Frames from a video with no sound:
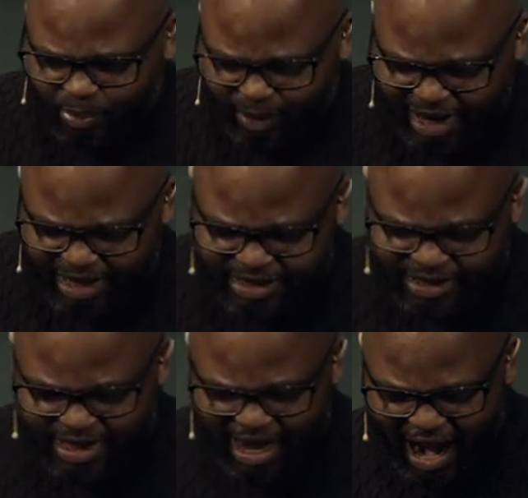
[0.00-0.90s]

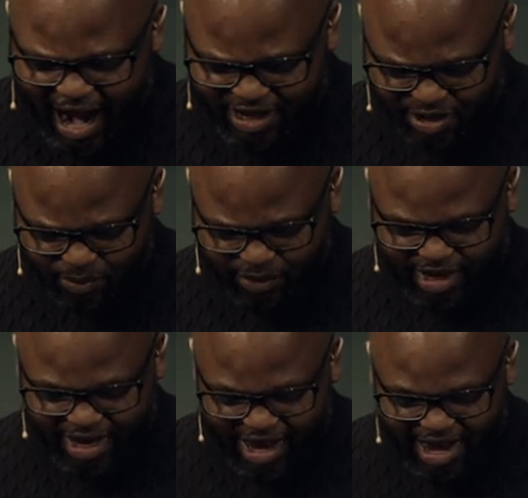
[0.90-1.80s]
placed Adam
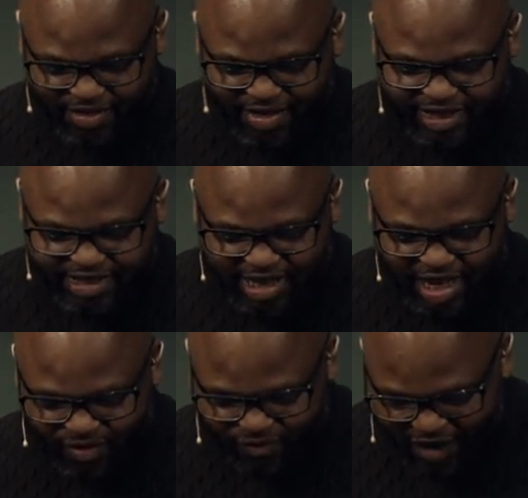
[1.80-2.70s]
in this
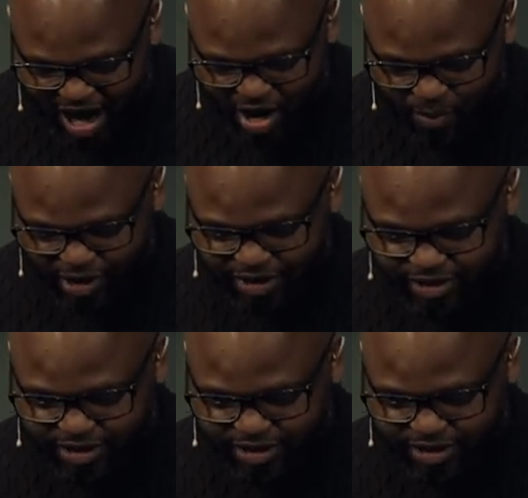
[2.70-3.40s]
environment.